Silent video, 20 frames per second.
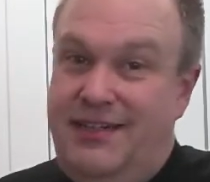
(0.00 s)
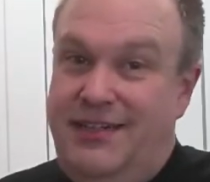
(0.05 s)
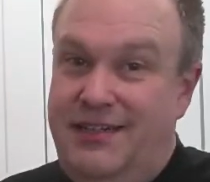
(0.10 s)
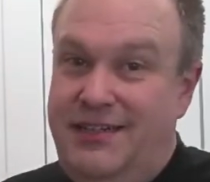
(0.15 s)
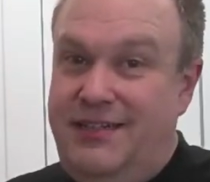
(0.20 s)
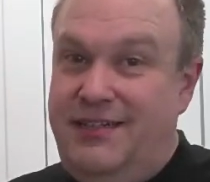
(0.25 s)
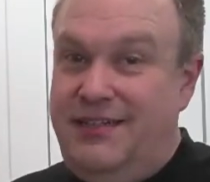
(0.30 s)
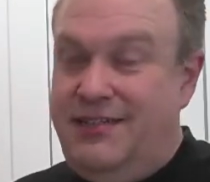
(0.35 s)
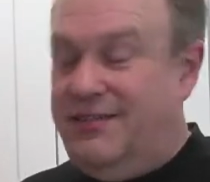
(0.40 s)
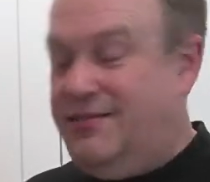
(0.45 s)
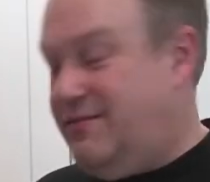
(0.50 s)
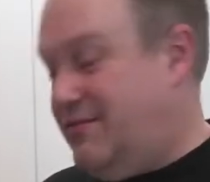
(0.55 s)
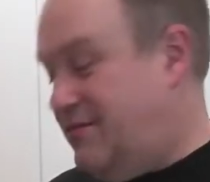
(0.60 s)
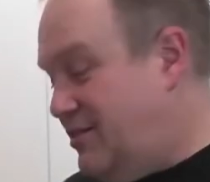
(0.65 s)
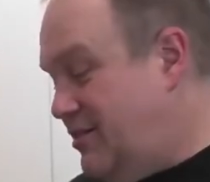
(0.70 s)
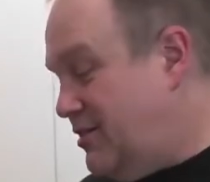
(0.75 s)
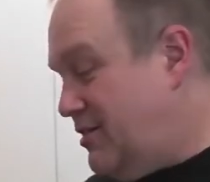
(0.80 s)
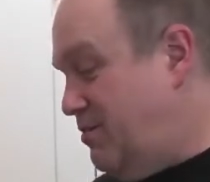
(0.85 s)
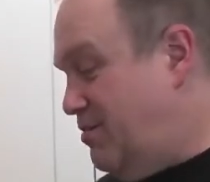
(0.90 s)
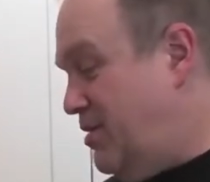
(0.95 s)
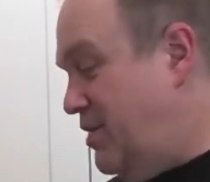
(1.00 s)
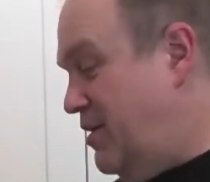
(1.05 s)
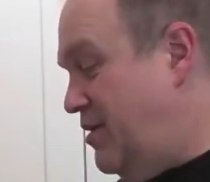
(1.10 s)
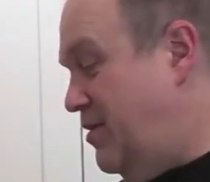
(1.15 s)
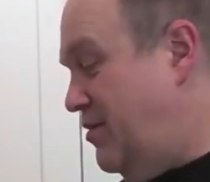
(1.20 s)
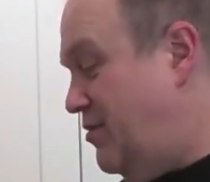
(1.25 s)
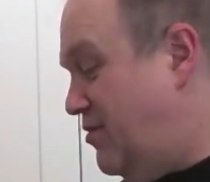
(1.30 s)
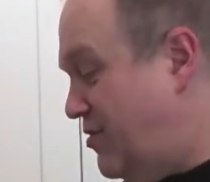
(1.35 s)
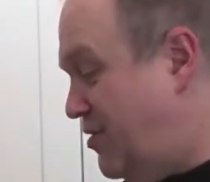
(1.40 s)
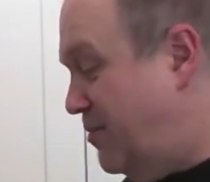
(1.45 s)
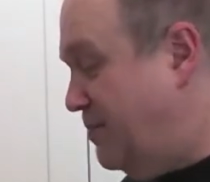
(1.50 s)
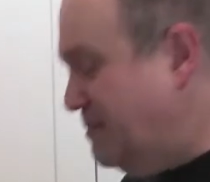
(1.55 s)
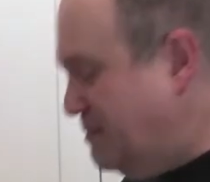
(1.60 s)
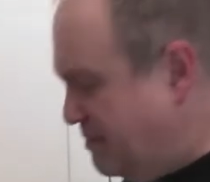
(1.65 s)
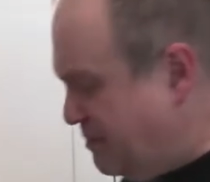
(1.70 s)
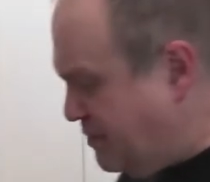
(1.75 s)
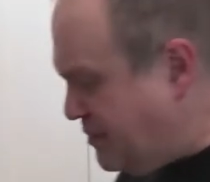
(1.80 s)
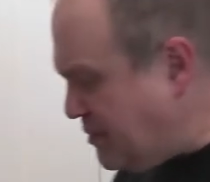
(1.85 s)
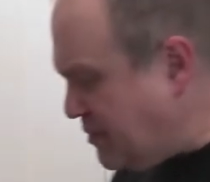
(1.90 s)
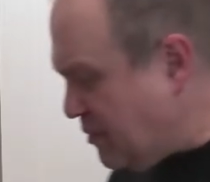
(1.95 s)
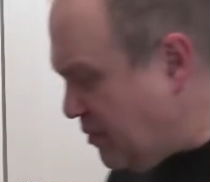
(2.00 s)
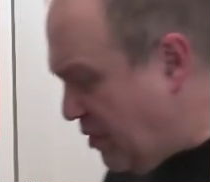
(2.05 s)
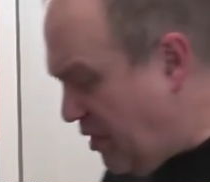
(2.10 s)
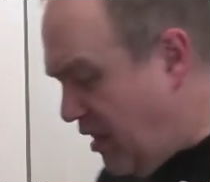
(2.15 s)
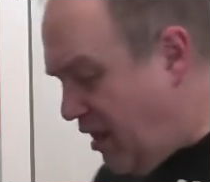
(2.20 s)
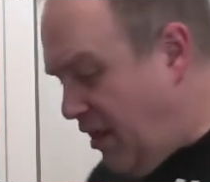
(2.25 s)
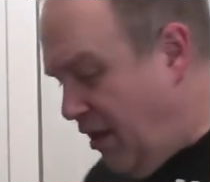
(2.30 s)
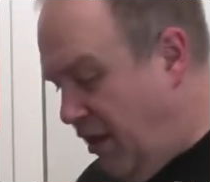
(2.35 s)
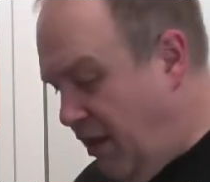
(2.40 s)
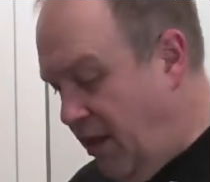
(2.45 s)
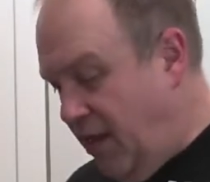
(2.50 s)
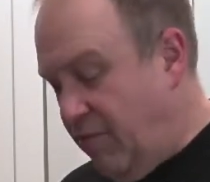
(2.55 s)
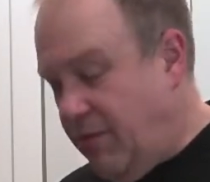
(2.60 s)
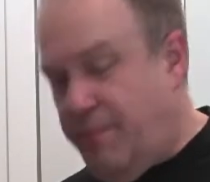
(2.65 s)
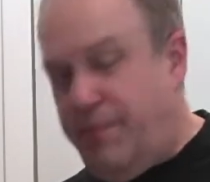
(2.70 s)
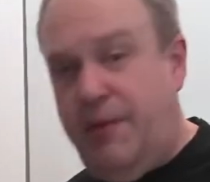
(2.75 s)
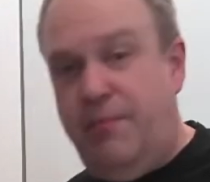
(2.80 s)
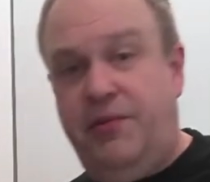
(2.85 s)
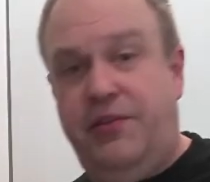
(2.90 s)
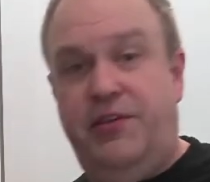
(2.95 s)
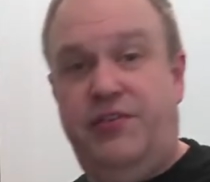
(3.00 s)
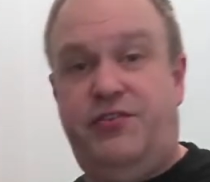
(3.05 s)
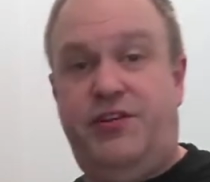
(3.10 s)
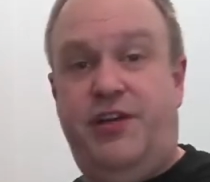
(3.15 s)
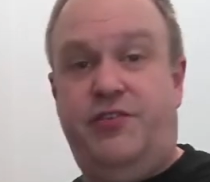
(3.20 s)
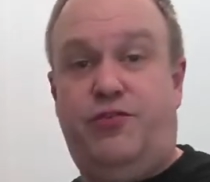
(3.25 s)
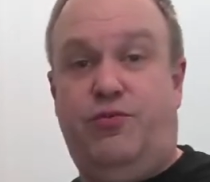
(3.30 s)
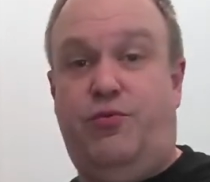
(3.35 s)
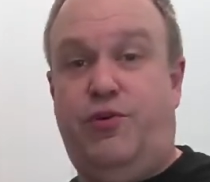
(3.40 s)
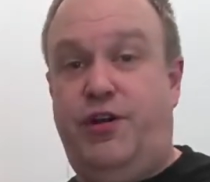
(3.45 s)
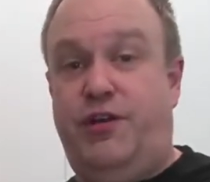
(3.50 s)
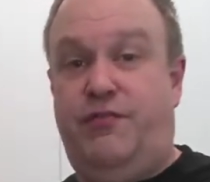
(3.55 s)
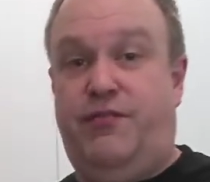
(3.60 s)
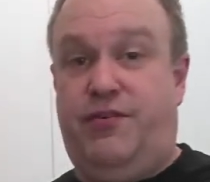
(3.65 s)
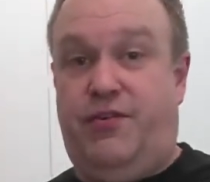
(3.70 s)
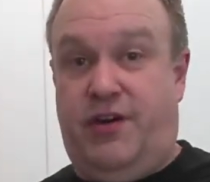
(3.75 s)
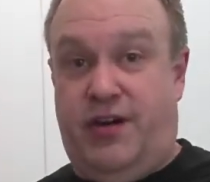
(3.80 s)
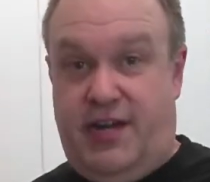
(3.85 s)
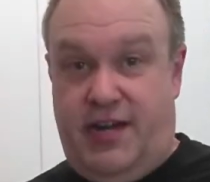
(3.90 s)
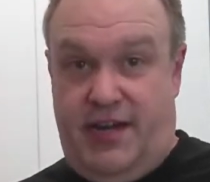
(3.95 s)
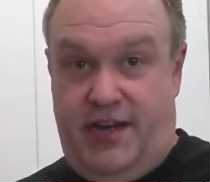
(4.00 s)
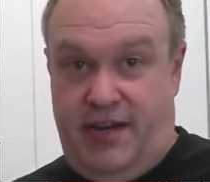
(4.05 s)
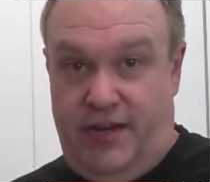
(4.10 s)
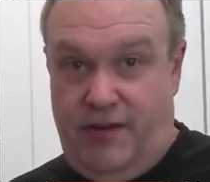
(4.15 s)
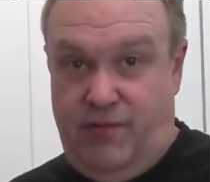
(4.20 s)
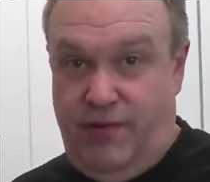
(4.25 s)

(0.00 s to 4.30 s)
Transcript: You know, just depends. But people these days are wanting variety.